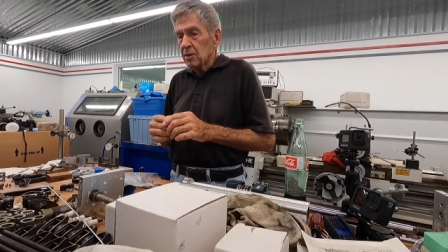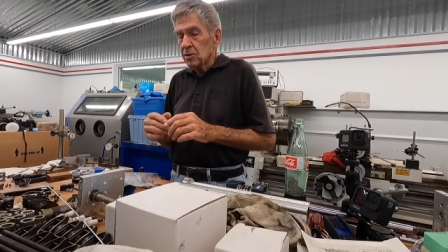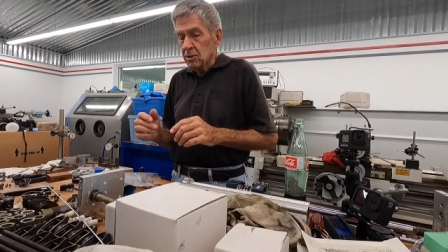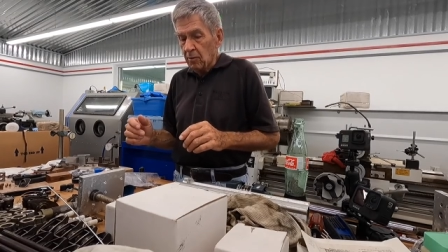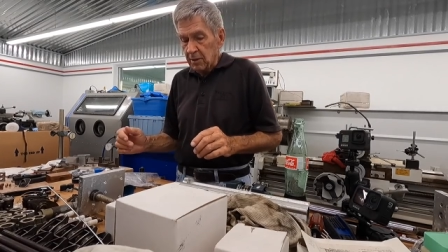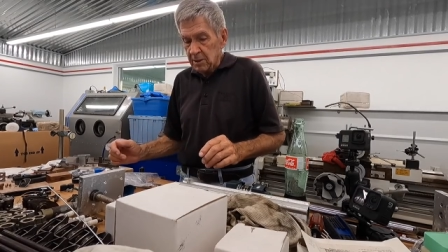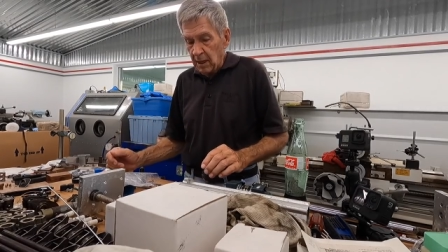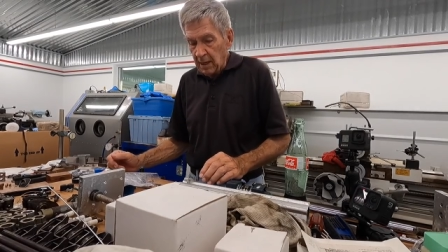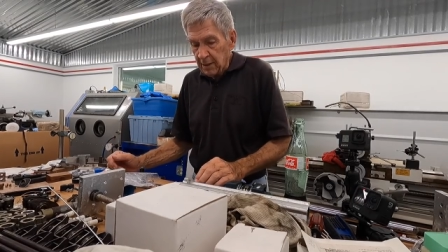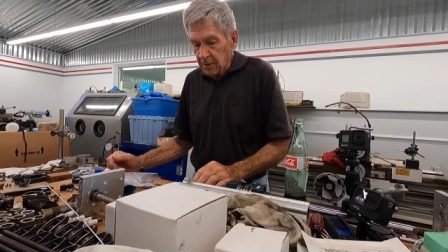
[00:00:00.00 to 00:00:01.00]
So it's
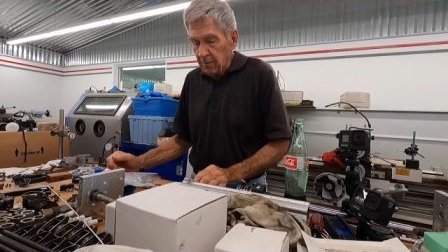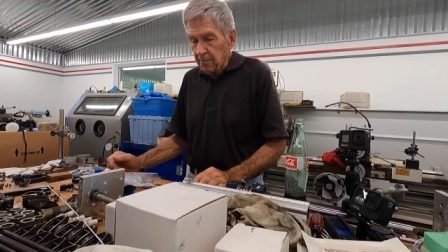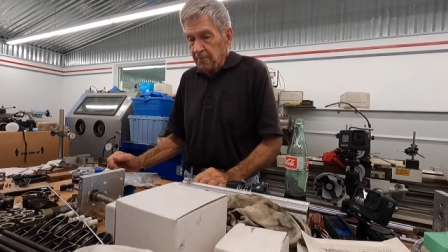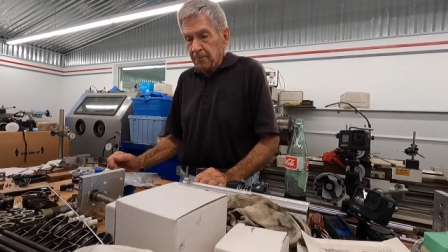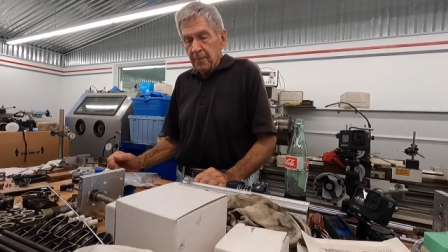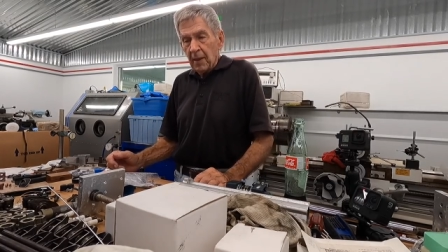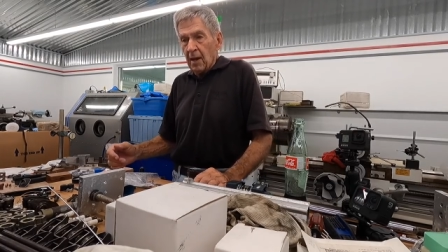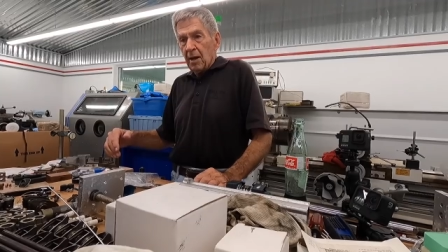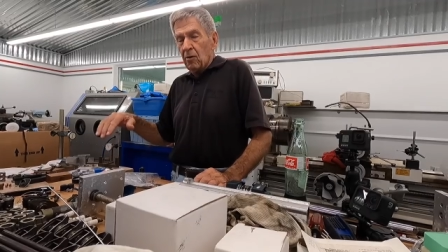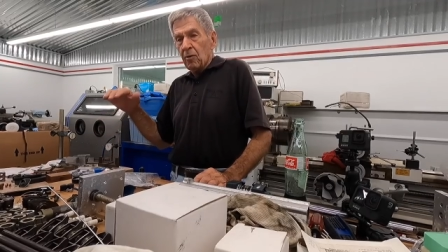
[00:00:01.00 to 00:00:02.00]
not like you're
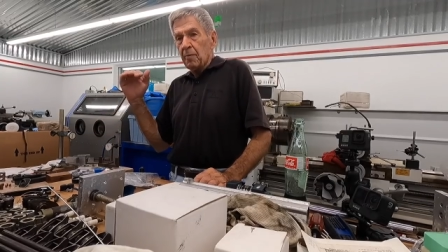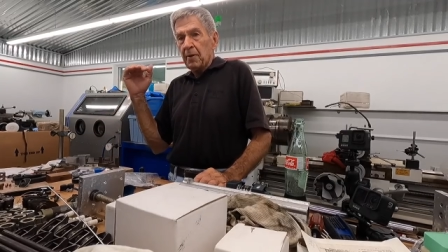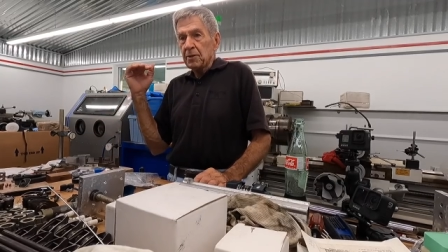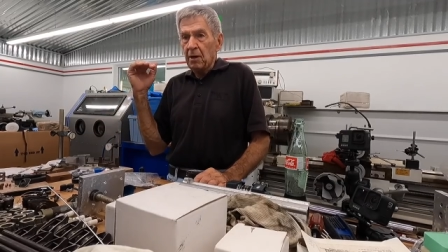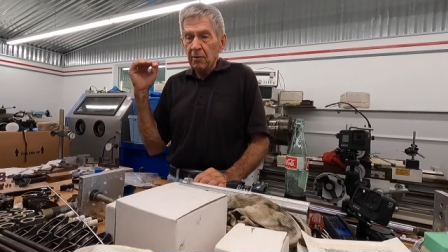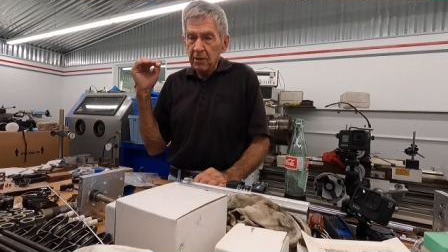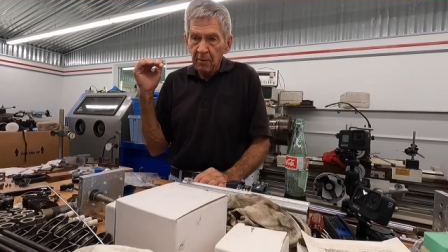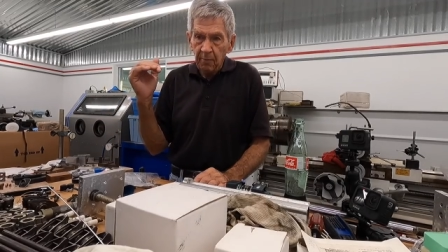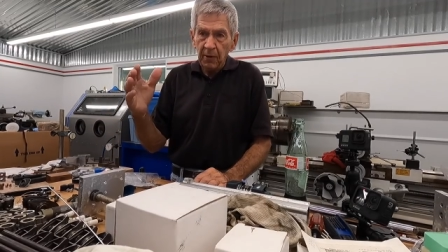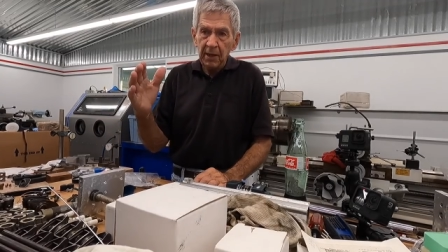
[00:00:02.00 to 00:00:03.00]
going up there talking
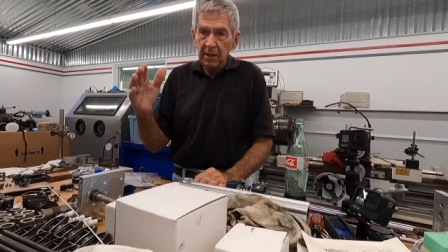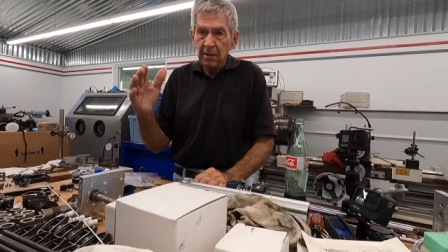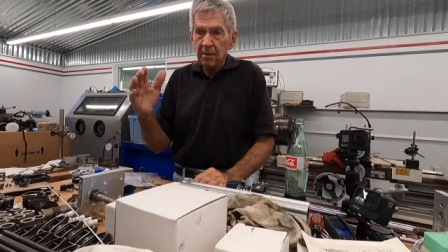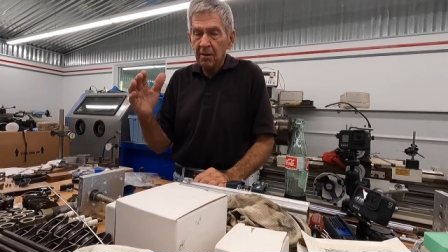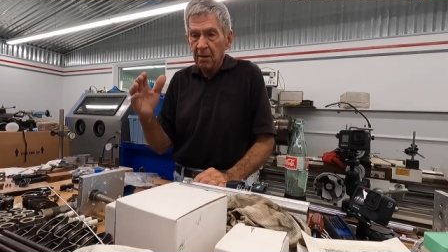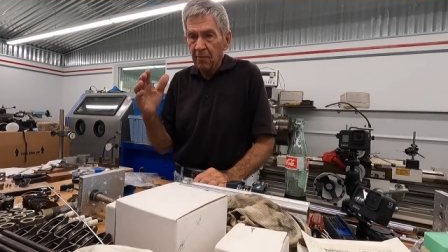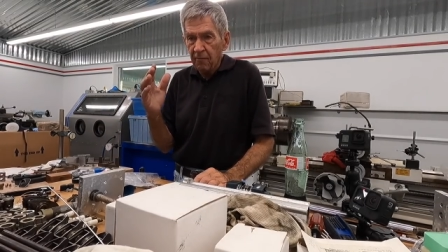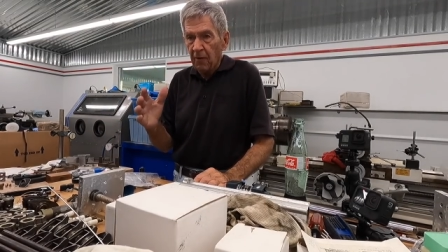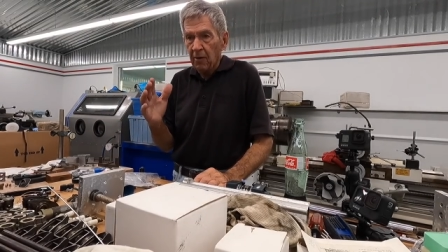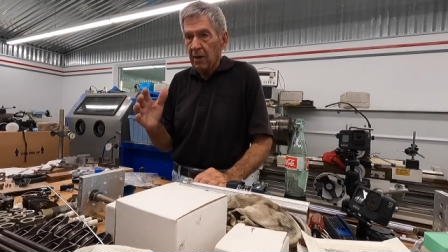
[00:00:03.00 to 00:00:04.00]
complete
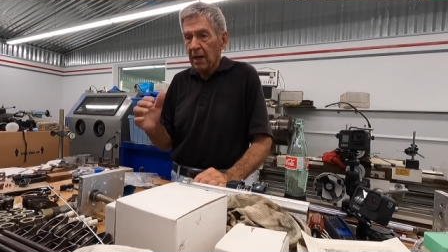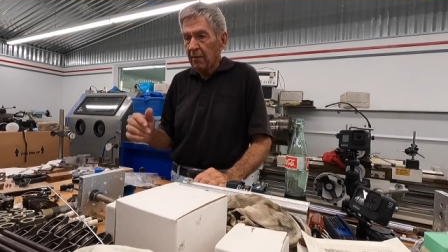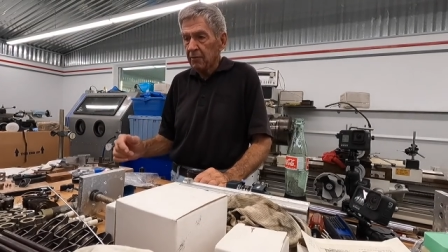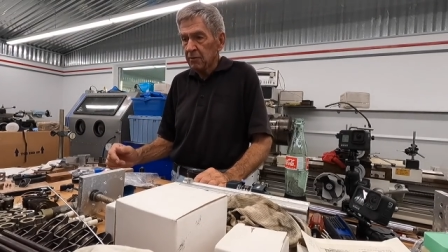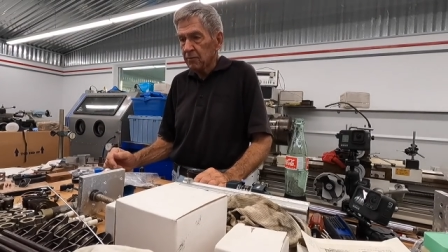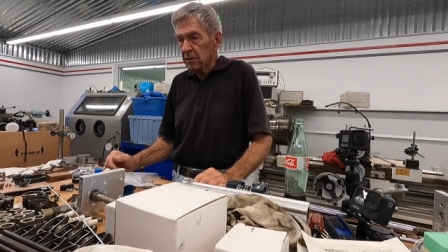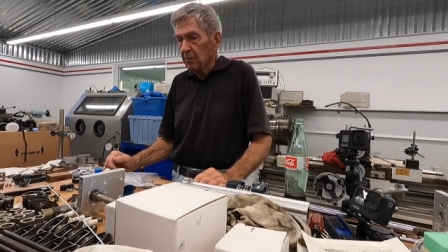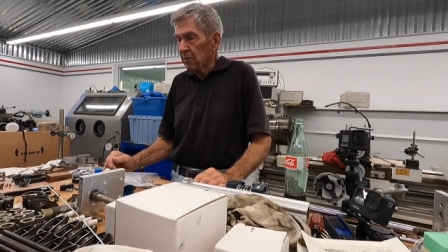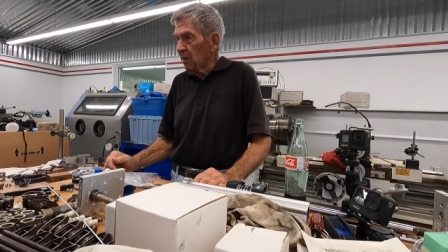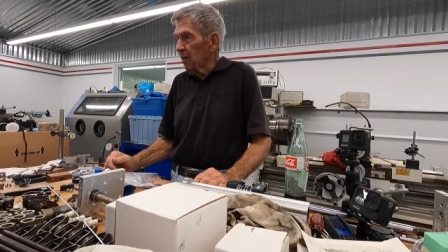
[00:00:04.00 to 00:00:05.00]
foreign language of
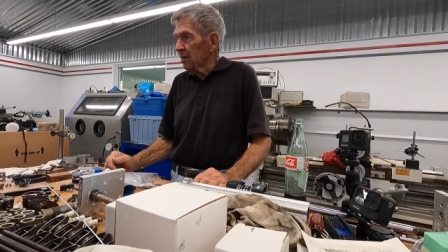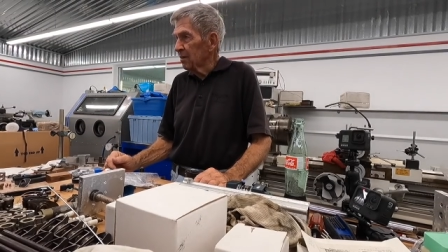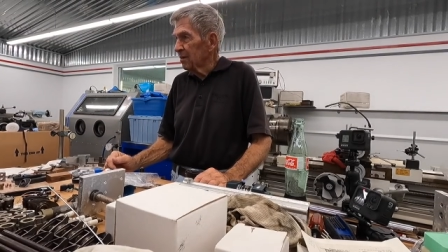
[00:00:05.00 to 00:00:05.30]
something, like,